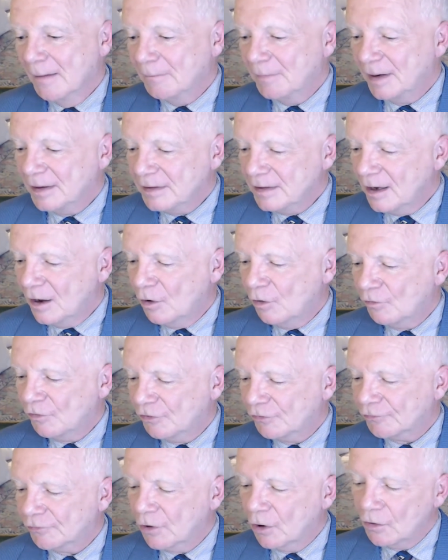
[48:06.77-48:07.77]
But no,
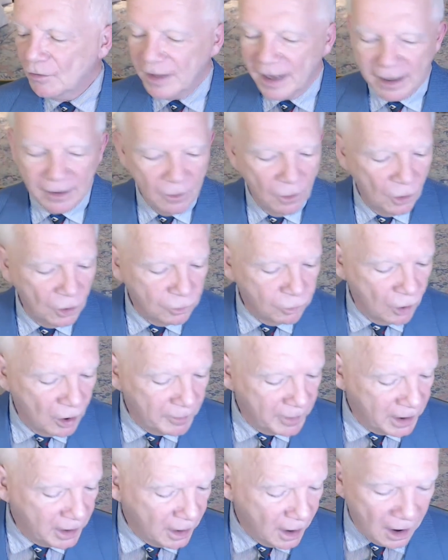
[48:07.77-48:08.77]
throw that old
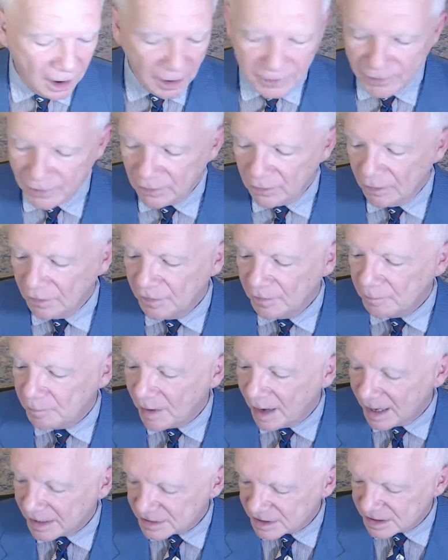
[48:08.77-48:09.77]
woman under the
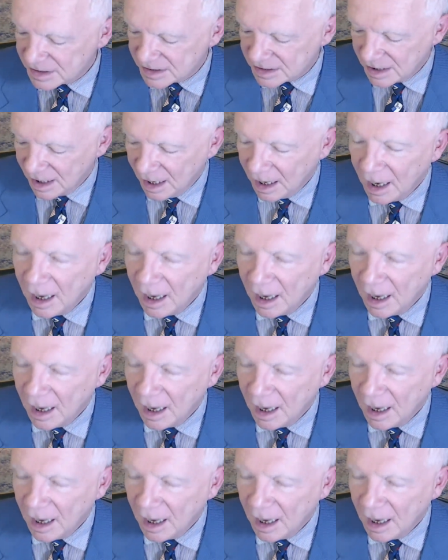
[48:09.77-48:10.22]
bus